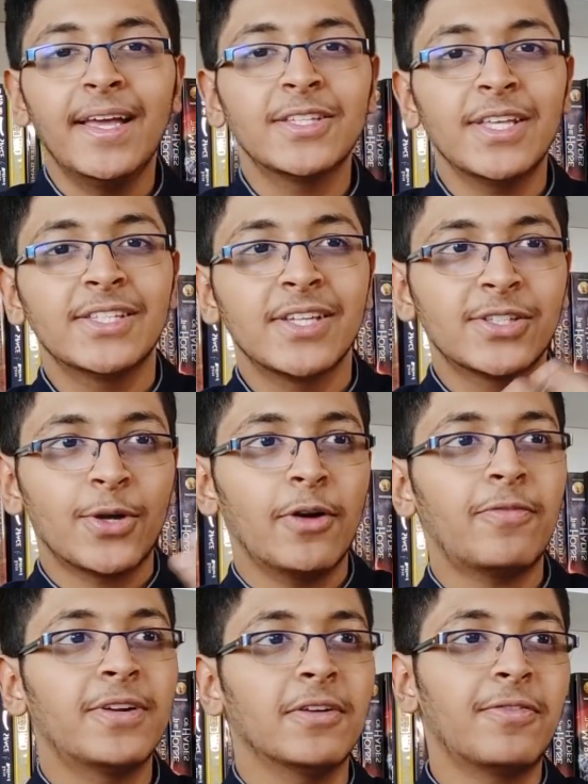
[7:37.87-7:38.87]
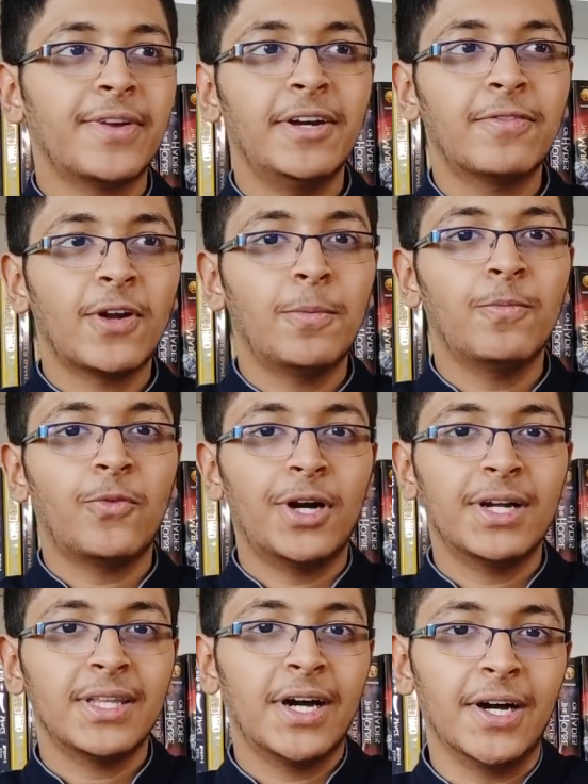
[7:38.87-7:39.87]
It's sort of different from
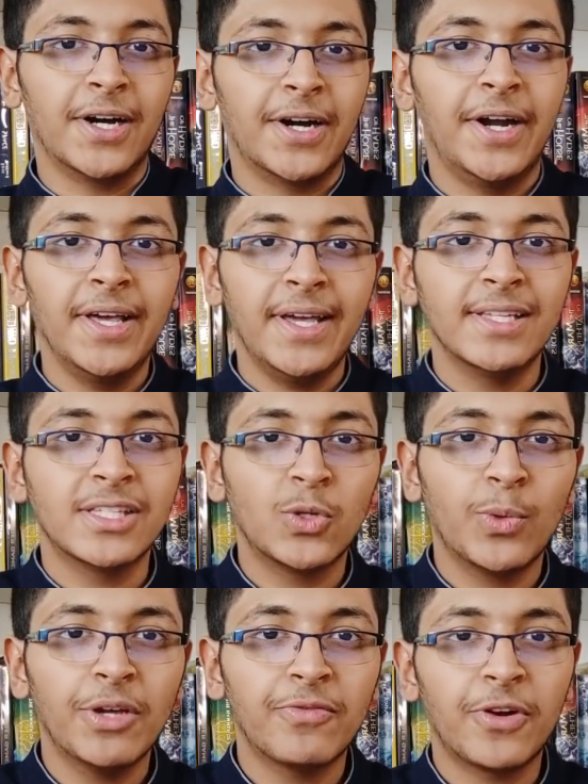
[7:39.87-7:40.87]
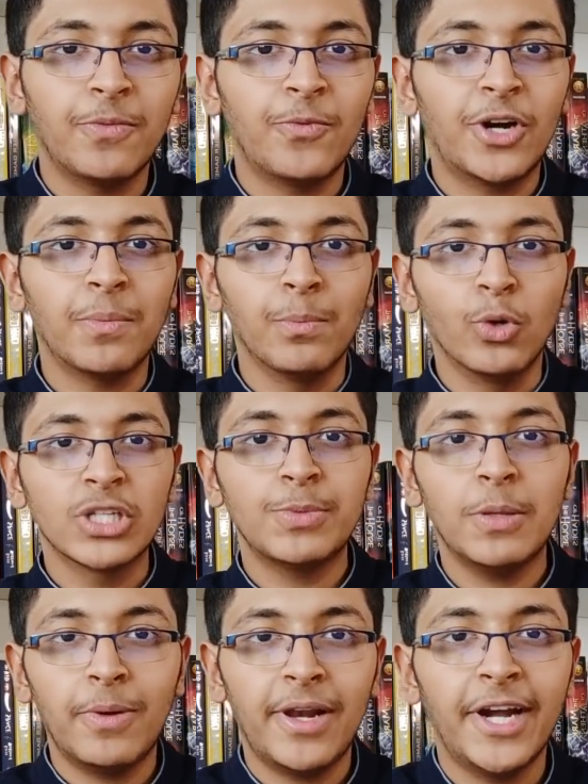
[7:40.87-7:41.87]
what the herd is doing, from what most
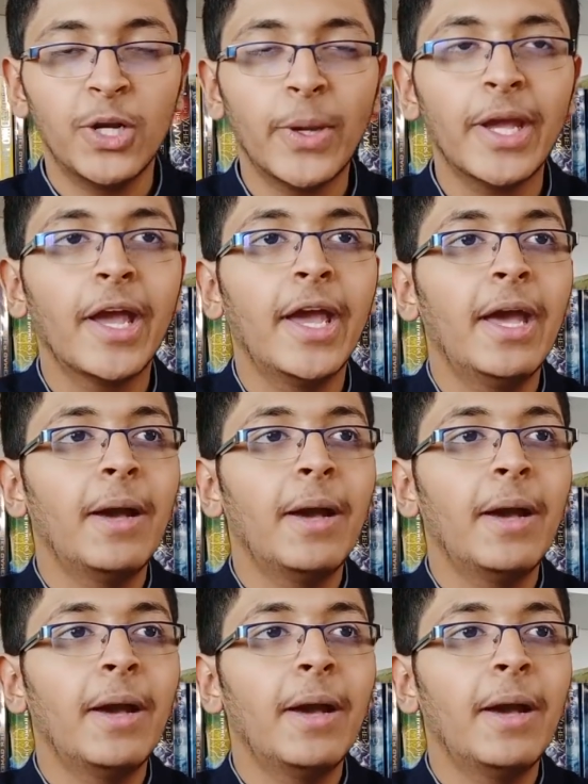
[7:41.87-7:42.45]
people are doing.